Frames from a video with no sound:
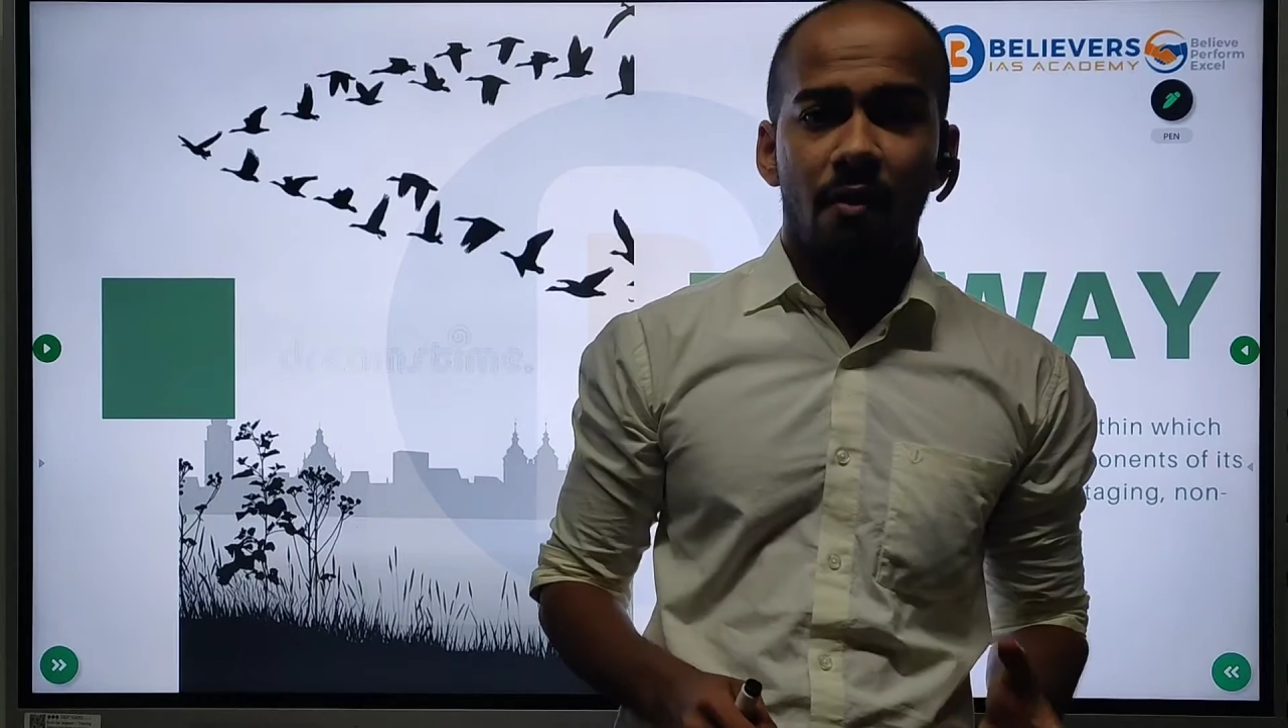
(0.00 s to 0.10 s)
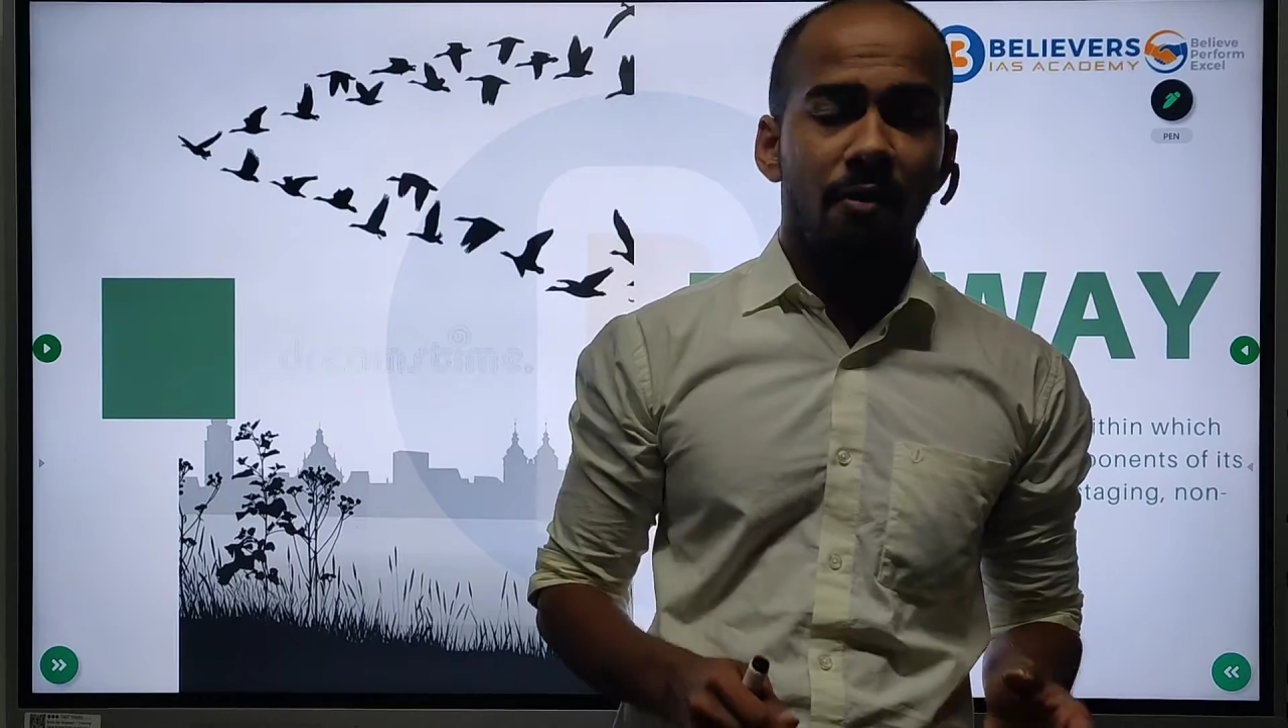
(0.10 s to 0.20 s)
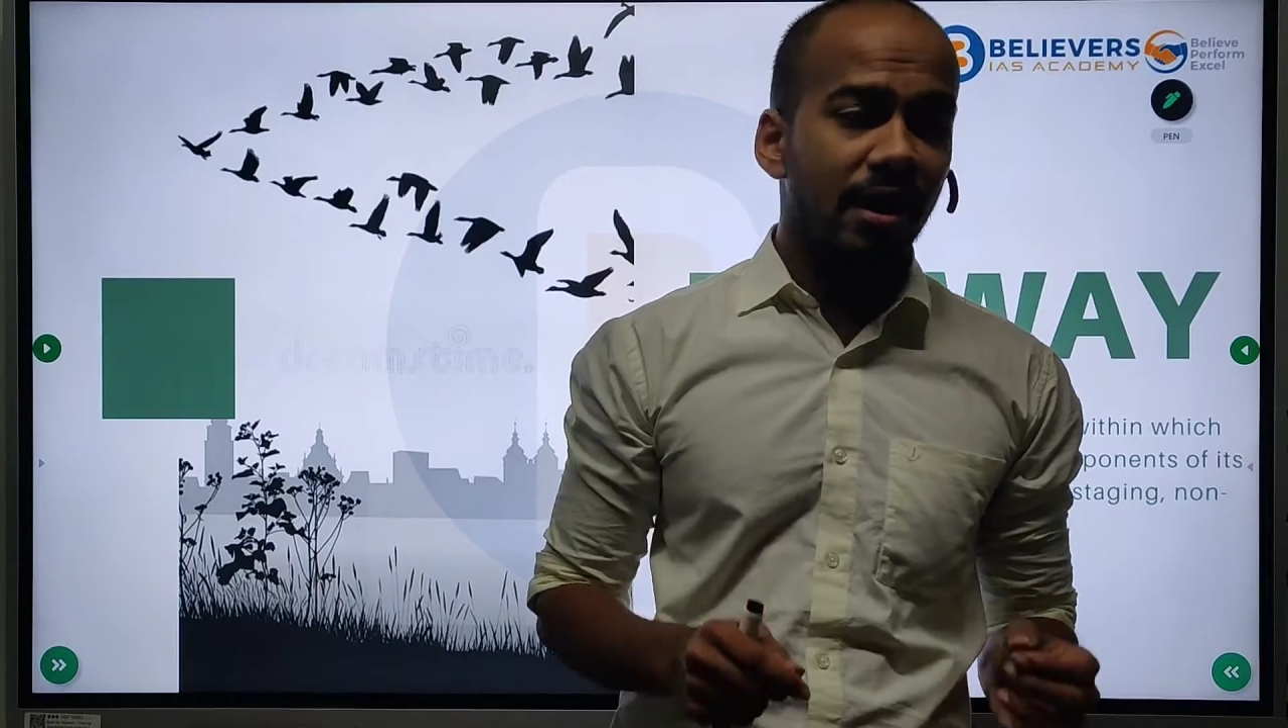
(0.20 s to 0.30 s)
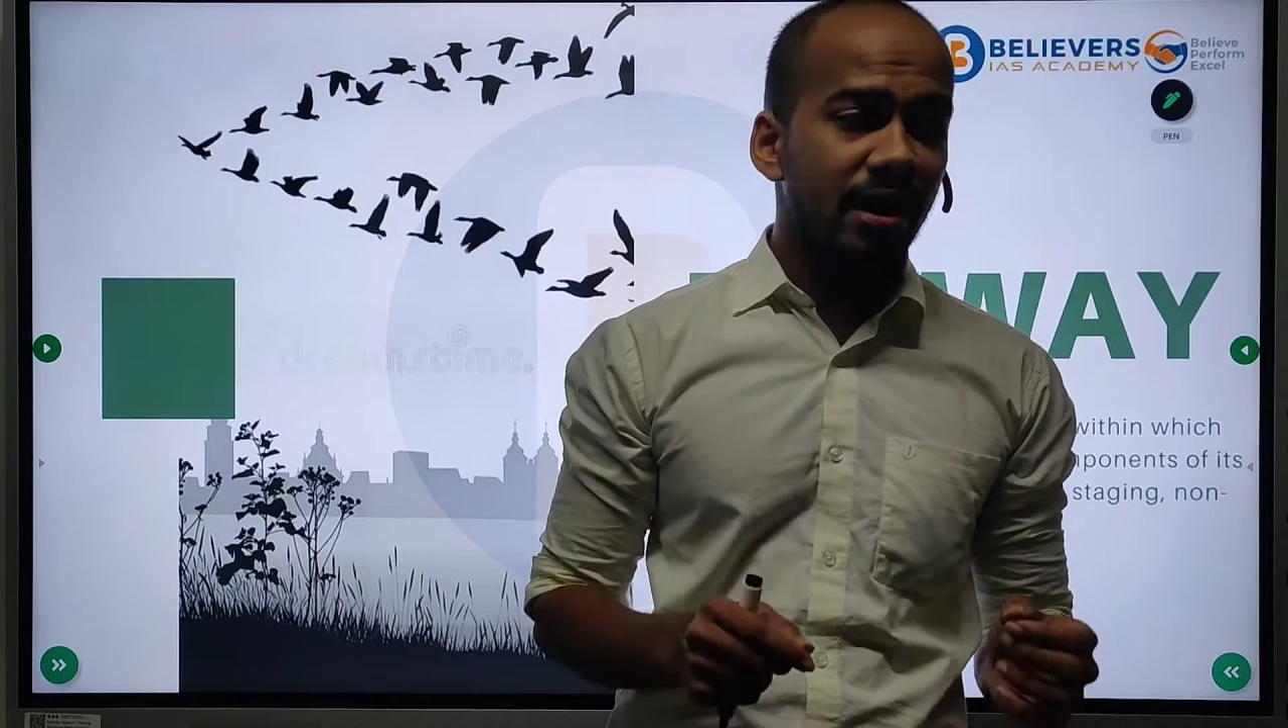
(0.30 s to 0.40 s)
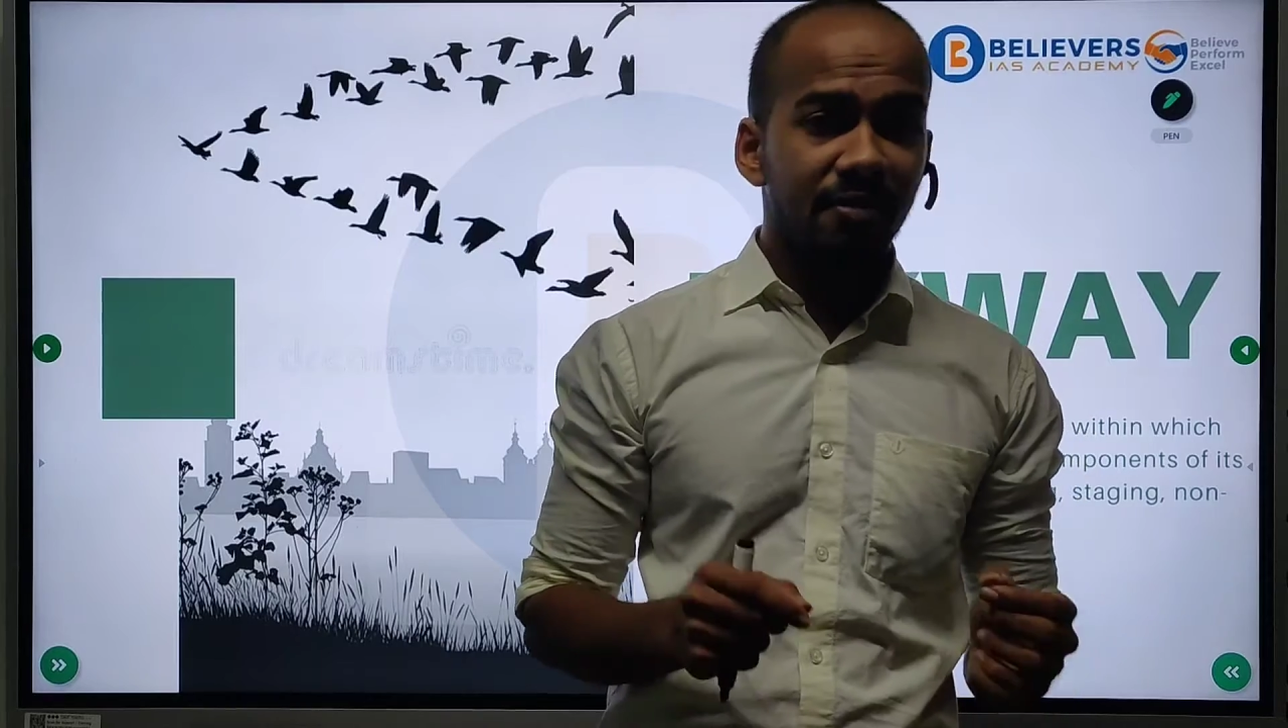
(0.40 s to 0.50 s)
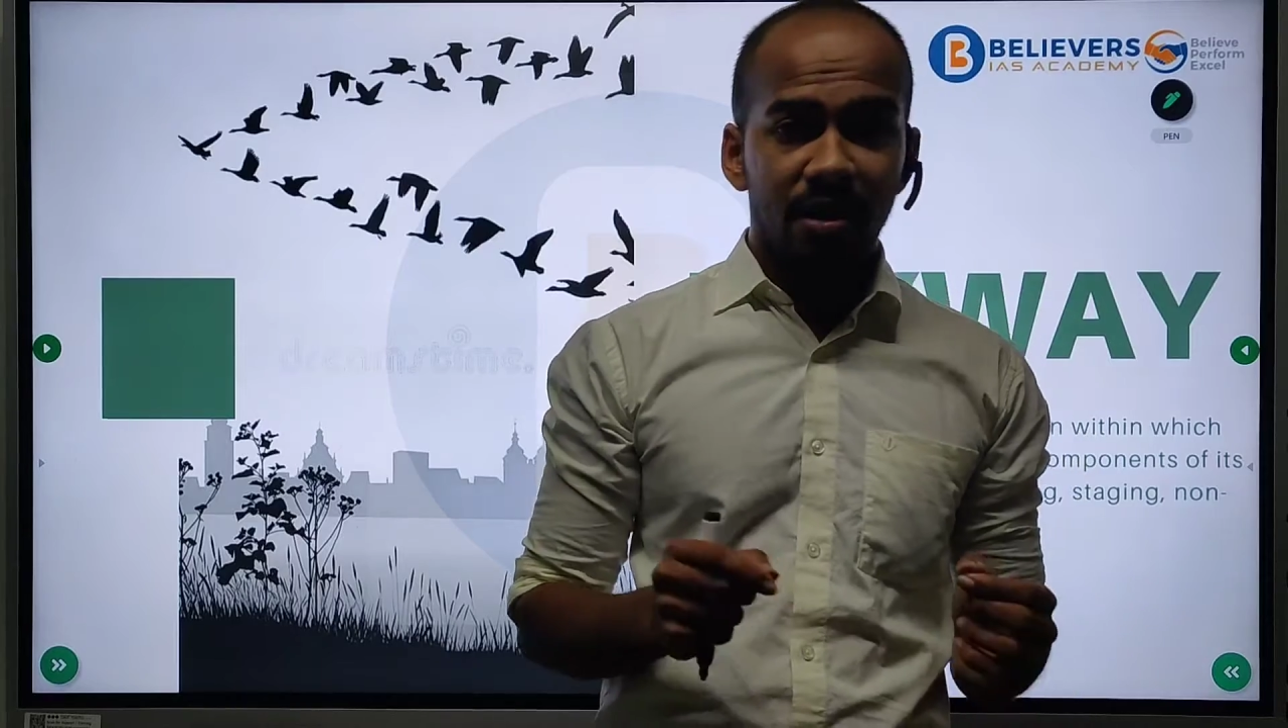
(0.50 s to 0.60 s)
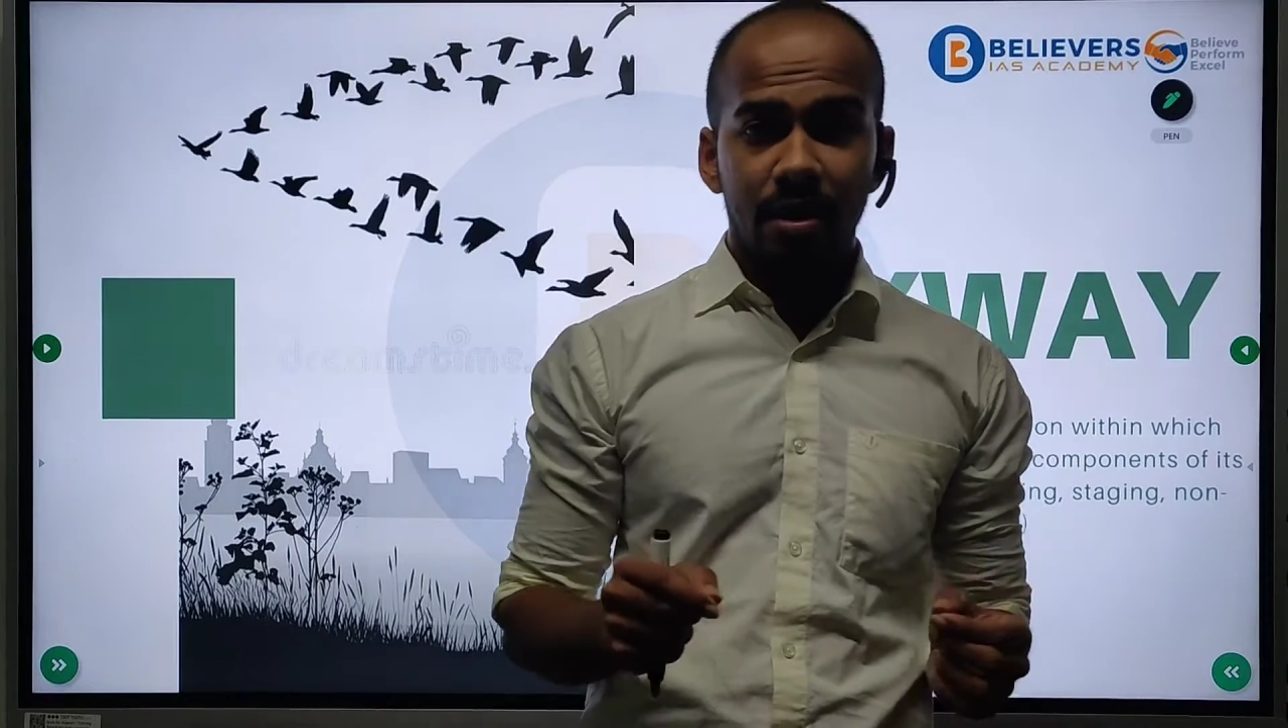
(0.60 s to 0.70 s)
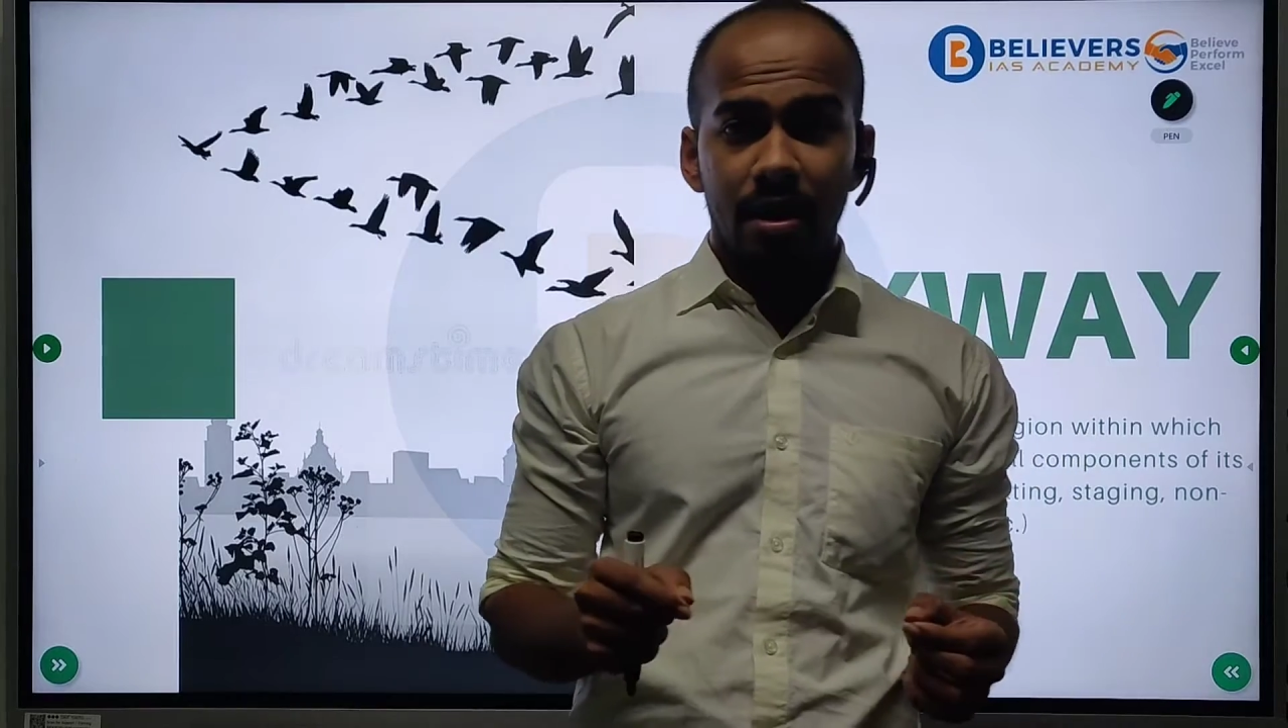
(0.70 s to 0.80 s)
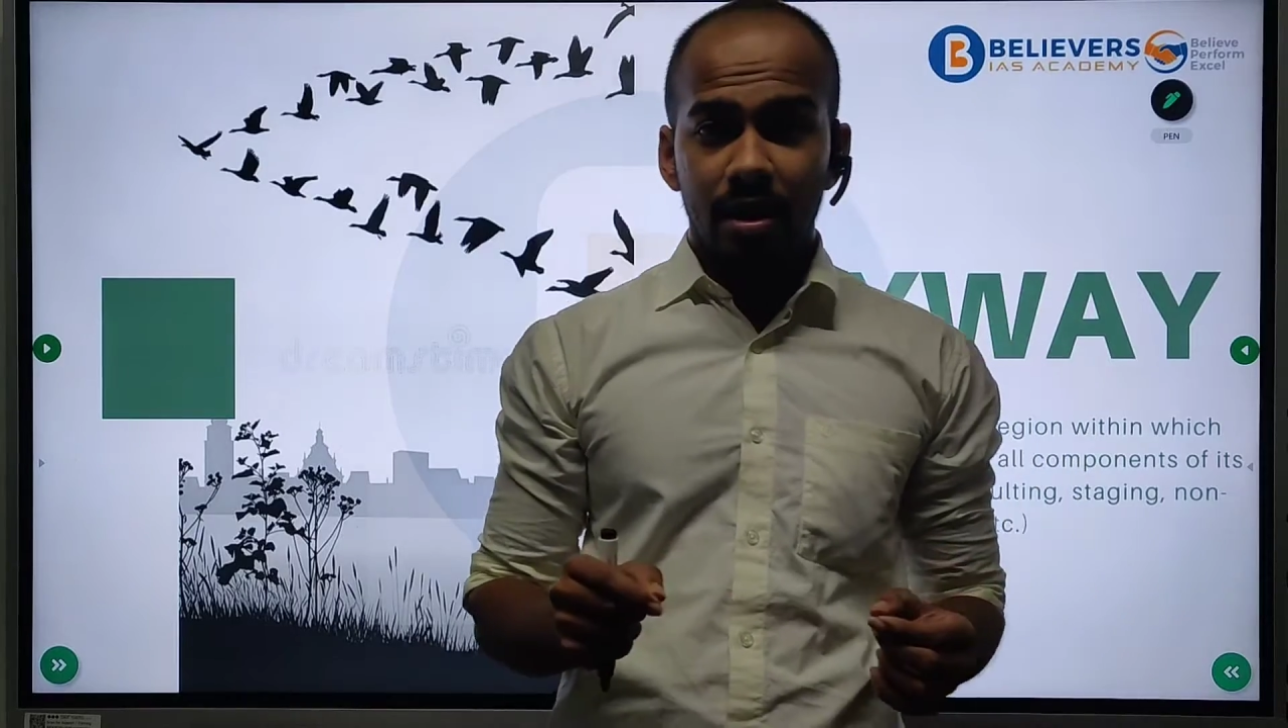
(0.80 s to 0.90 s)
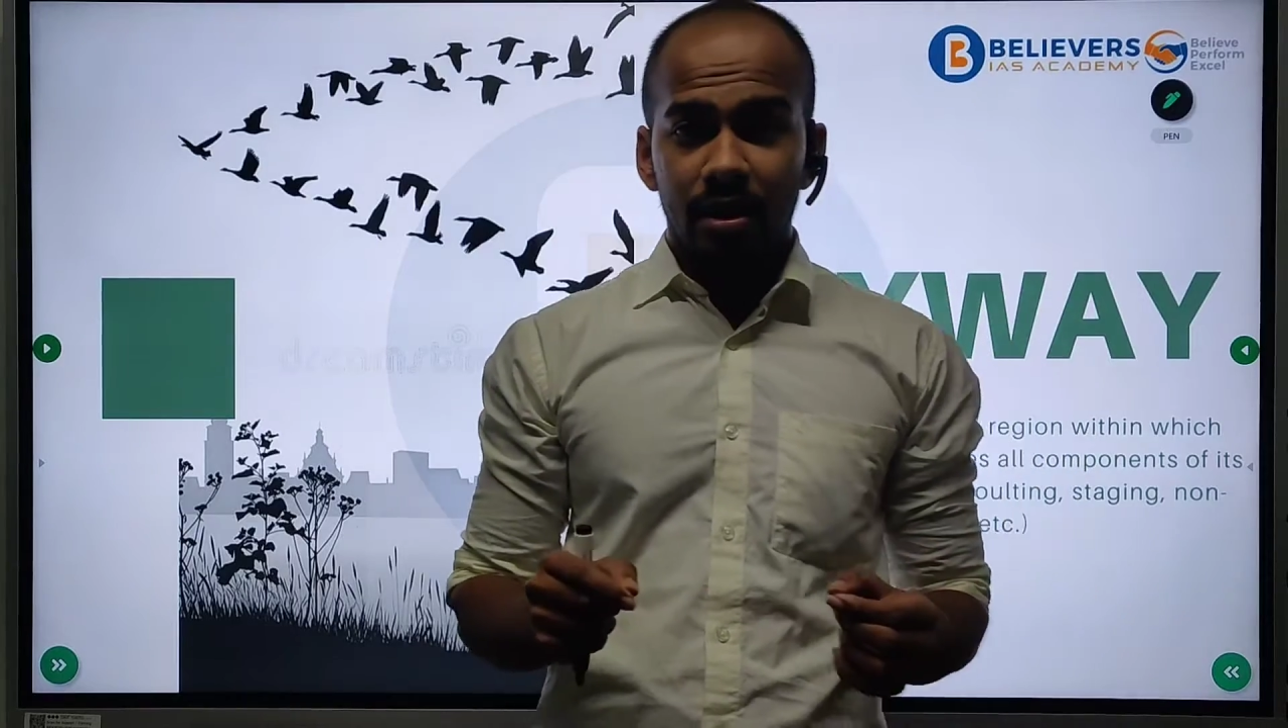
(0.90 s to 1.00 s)
when
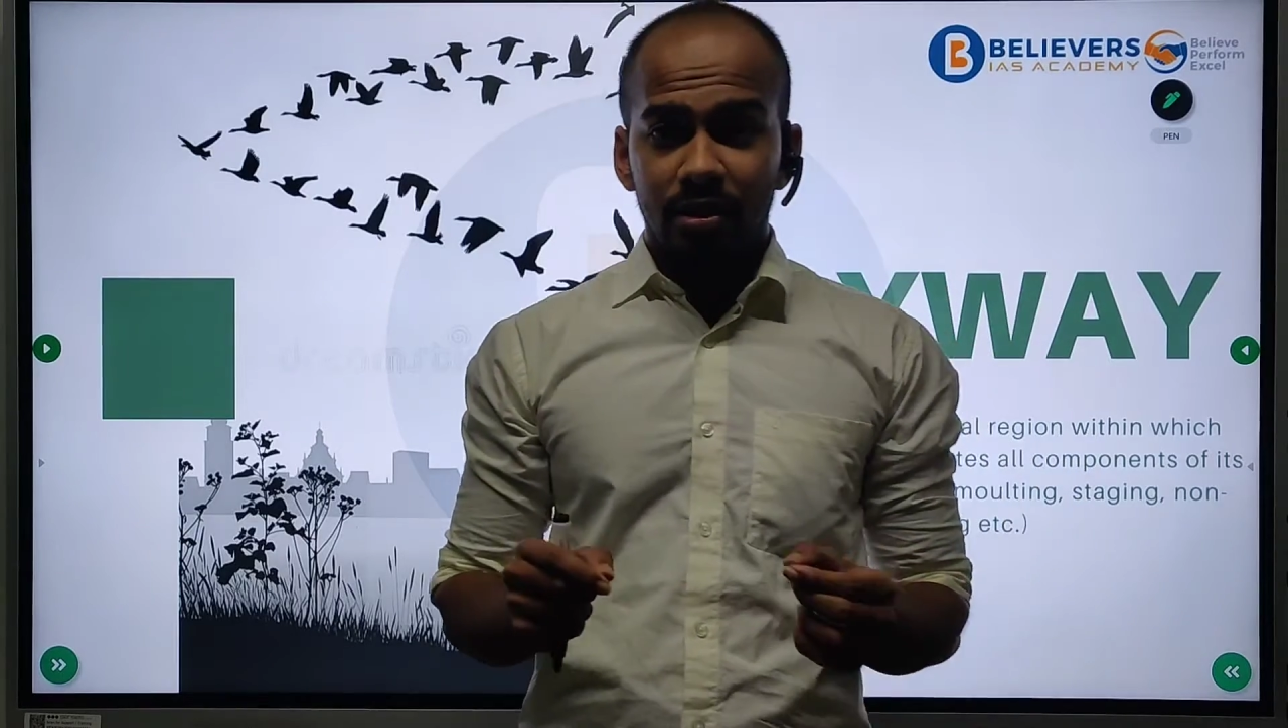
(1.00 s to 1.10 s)
even